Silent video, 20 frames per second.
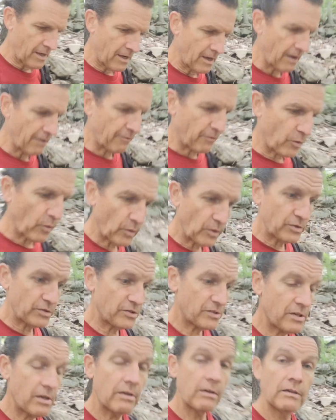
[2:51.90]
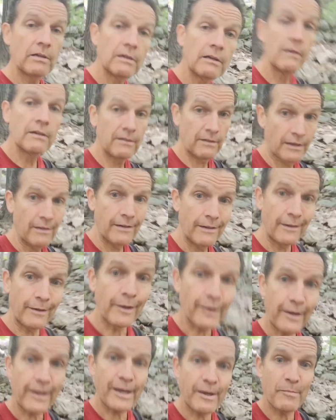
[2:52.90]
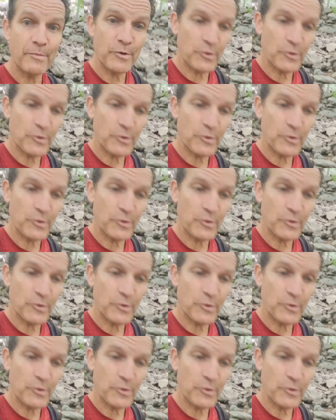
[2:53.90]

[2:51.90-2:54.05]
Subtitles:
of course, there came New